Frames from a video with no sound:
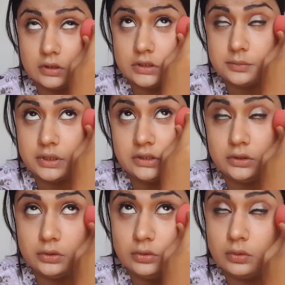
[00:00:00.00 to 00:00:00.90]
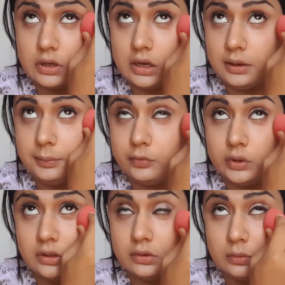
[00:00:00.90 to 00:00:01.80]
It's better you look up
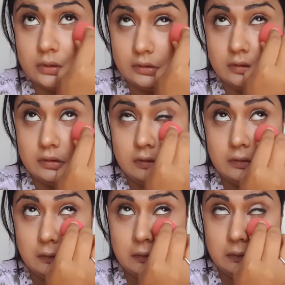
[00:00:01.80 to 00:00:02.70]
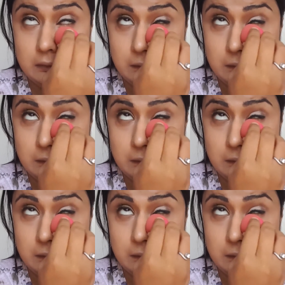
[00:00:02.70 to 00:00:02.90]
when you're doing this, you know.